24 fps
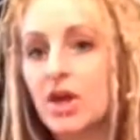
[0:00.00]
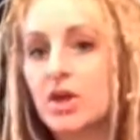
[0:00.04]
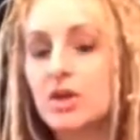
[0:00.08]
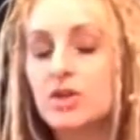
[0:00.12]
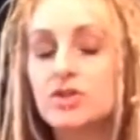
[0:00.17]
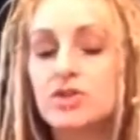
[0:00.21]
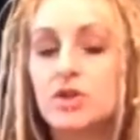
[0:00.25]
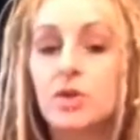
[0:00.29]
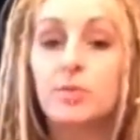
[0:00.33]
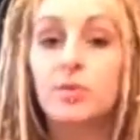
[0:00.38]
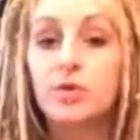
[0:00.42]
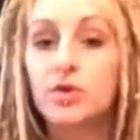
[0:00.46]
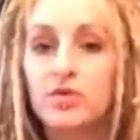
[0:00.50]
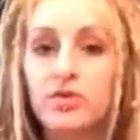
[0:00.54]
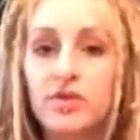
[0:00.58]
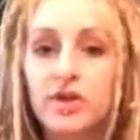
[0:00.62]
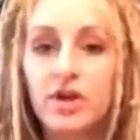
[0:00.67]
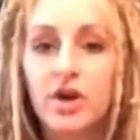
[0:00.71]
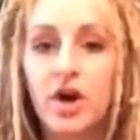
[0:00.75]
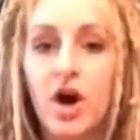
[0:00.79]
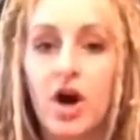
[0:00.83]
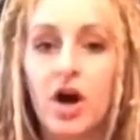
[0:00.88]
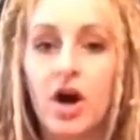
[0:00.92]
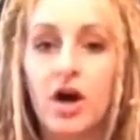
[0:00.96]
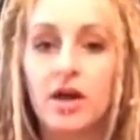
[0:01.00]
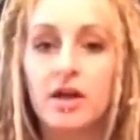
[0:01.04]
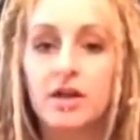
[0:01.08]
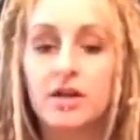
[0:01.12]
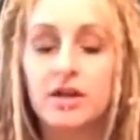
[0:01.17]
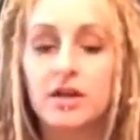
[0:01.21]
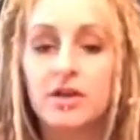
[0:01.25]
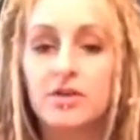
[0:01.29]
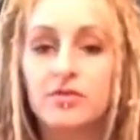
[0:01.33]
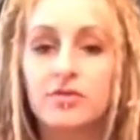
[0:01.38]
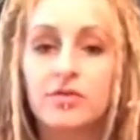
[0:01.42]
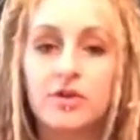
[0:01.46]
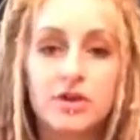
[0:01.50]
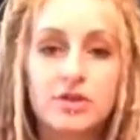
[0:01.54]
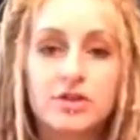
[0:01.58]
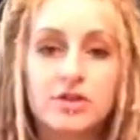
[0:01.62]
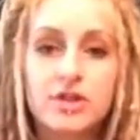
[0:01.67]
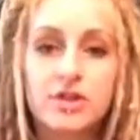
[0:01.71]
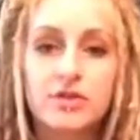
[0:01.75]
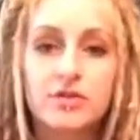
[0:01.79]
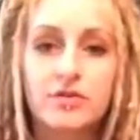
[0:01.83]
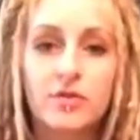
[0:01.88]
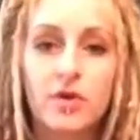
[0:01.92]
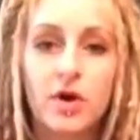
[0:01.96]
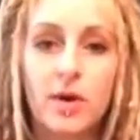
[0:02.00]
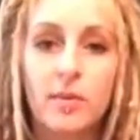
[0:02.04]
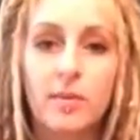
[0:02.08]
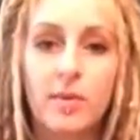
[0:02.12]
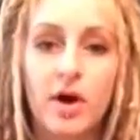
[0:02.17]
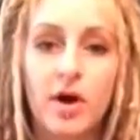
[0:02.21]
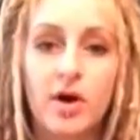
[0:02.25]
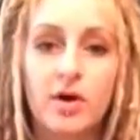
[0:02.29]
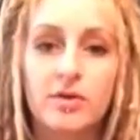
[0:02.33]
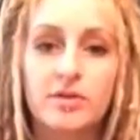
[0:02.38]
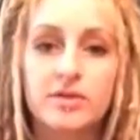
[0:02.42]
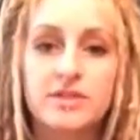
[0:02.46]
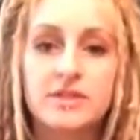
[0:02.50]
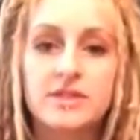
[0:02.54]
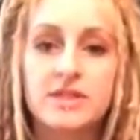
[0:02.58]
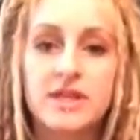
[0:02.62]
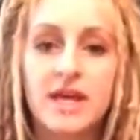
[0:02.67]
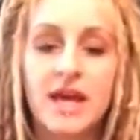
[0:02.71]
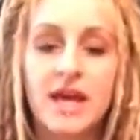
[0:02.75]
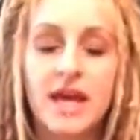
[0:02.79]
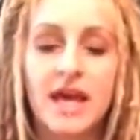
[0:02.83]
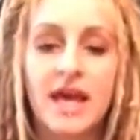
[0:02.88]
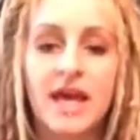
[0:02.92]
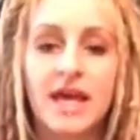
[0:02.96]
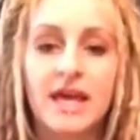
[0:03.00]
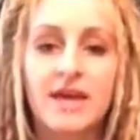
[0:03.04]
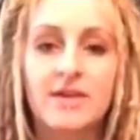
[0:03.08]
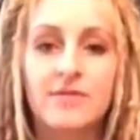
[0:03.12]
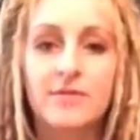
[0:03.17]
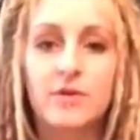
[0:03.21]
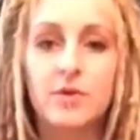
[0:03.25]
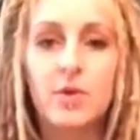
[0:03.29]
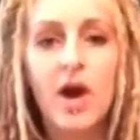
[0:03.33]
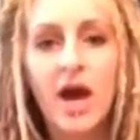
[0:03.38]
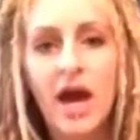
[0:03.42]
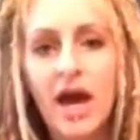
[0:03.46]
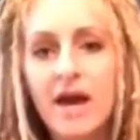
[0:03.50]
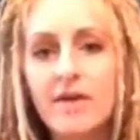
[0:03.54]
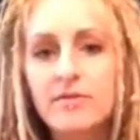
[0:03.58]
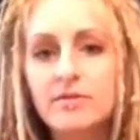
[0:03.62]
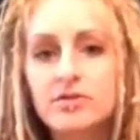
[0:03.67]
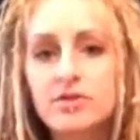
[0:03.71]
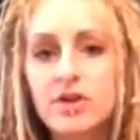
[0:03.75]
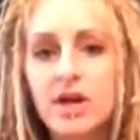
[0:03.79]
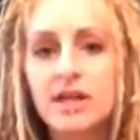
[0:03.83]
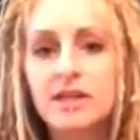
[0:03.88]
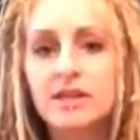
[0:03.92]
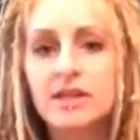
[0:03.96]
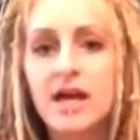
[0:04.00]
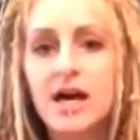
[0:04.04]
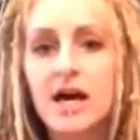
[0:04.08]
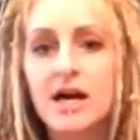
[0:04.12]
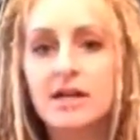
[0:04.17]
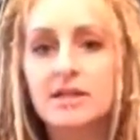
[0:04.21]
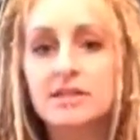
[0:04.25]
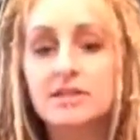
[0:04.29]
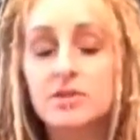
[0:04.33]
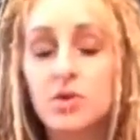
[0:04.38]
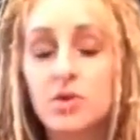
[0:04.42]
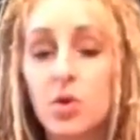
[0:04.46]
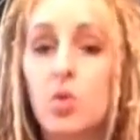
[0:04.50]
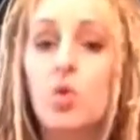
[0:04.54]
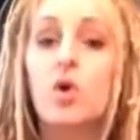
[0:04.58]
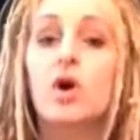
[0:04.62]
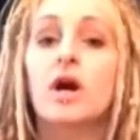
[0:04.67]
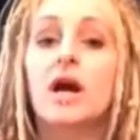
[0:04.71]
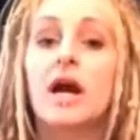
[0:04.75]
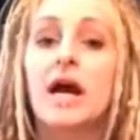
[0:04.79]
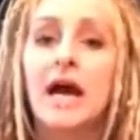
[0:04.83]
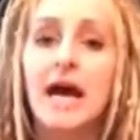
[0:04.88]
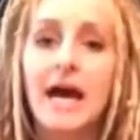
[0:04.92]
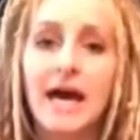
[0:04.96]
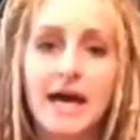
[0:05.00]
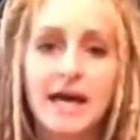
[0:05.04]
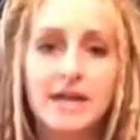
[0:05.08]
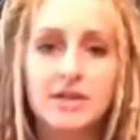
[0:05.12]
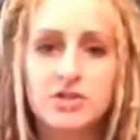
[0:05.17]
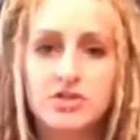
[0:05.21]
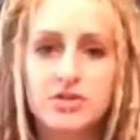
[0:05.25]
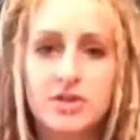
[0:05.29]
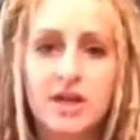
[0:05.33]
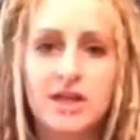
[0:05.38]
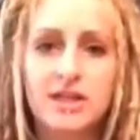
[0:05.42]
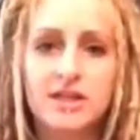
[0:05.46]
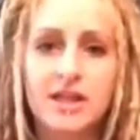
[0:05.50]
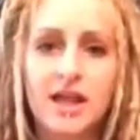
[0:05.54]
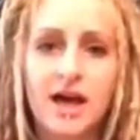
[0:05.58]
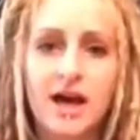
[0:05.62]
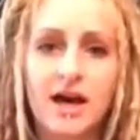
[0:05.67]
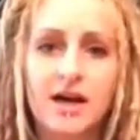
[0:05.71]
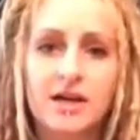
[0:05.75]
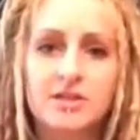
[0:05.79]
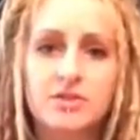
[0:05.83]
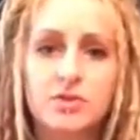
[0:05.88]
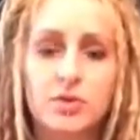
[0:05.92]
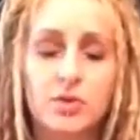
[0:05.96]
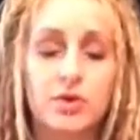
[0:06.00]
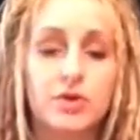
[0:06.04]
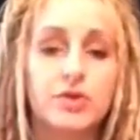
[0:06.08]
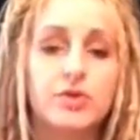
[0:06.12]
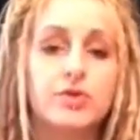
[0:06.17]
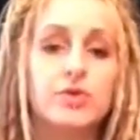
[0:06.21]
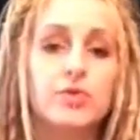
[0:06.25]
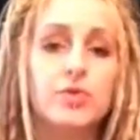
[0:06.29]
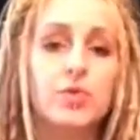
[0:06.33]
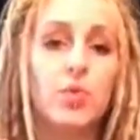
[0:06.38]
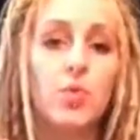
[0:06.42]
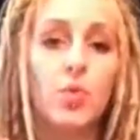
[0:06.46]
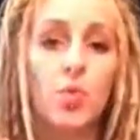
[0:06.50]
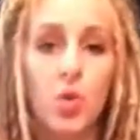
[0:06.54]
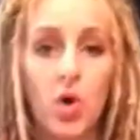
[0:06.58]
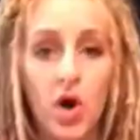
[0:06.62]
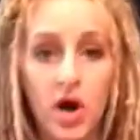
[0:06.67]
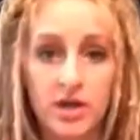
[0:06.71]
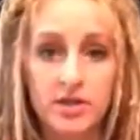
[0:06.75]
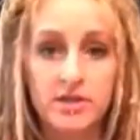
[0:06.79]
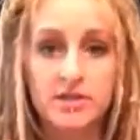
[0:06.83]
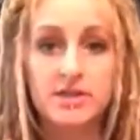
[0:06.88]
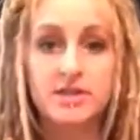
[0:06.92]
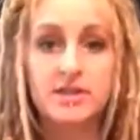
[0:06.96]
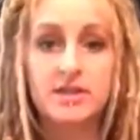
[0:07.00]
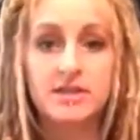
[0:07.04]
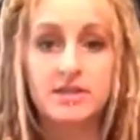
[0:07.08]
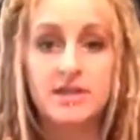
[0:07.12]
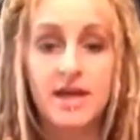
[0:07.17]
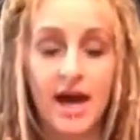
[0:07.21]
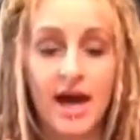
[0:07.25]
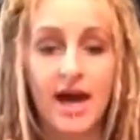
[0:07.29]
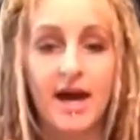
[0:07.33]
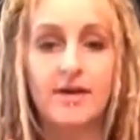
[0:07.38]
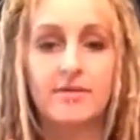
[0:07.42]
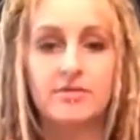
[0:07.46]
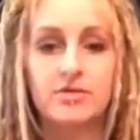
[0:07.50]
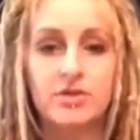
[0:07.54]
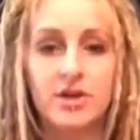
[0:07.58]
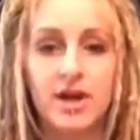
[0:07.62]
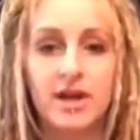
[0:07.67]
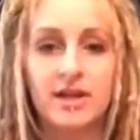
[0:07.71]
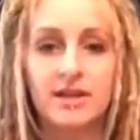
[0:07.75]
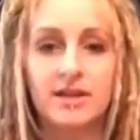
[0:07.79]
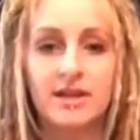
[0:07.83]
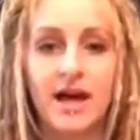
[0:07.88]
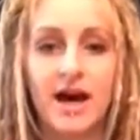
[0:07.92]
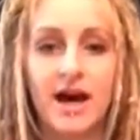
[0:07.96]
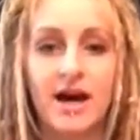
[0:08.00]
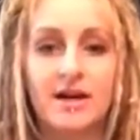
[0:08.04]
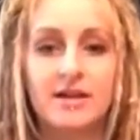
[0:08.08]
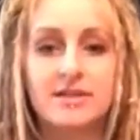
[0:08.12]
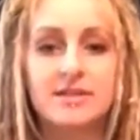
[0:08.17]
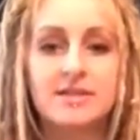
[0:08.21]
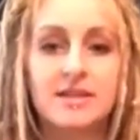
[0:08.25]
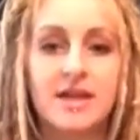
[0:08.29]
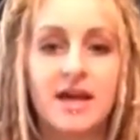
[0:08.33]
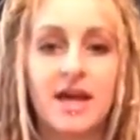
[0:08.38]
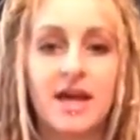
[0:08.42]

So moving on, first and foremost, if you have dreadlocks or had dreadlocks or you want to have dreadlocks,